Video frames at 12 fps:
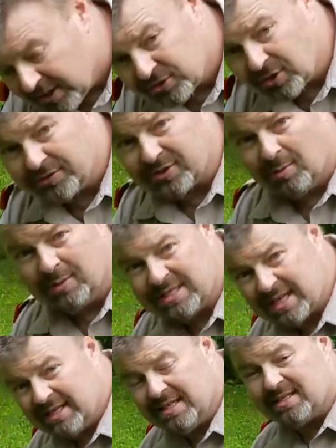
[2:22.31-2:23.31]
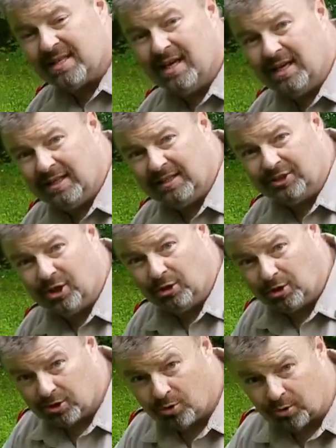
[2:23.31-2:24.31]
So if someone says,
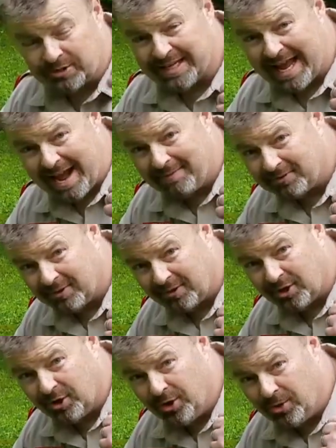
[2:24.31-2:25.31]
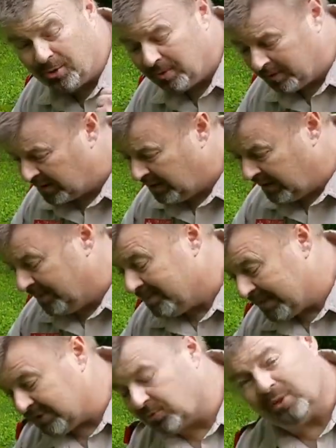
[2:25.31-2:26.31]
look towards the aft of the canoe,
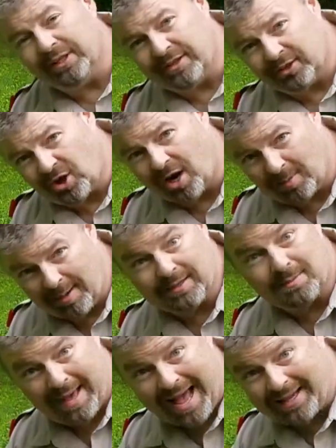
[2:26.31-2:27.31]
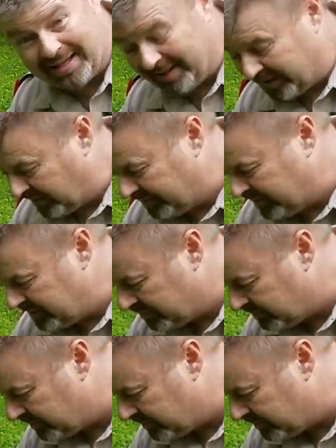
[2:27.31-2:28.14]
it's really, they're talking about the back end of it.